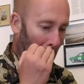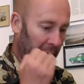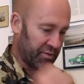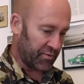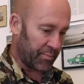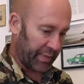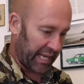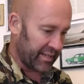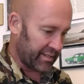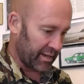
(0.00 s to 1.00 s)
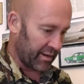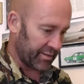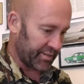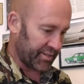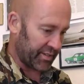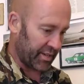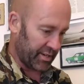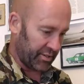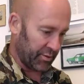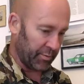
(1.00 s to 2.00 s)
There's repeat dots and
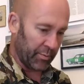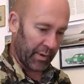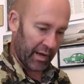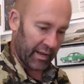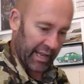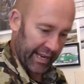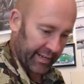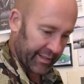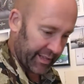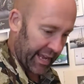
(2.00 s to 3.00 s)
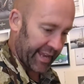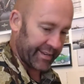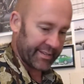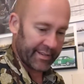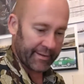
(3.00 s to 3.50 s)
a double bar line at the end.